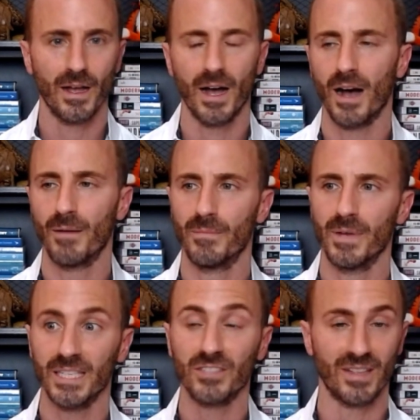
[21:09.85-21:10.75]

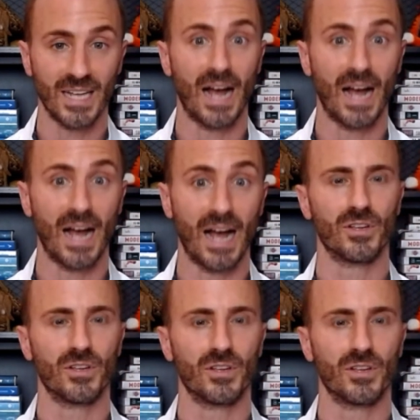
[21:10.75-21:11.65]
at least in the eyes
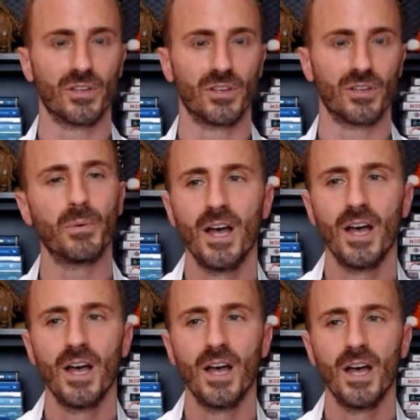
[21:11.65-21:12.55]
of some people.
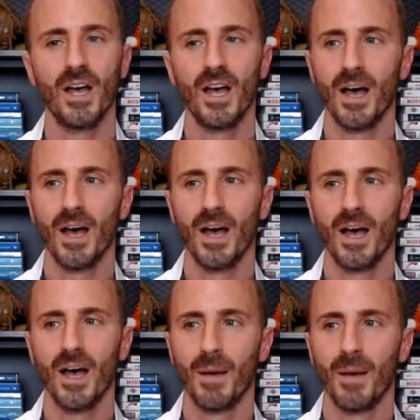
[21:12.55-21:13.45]
Let's be
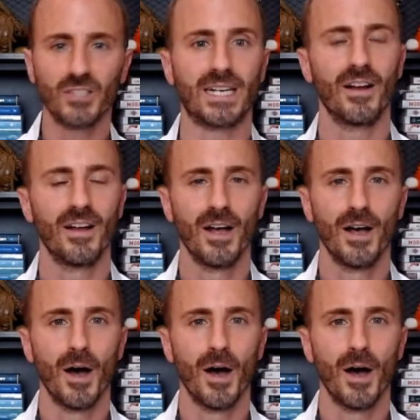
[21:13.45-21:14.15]
very clear.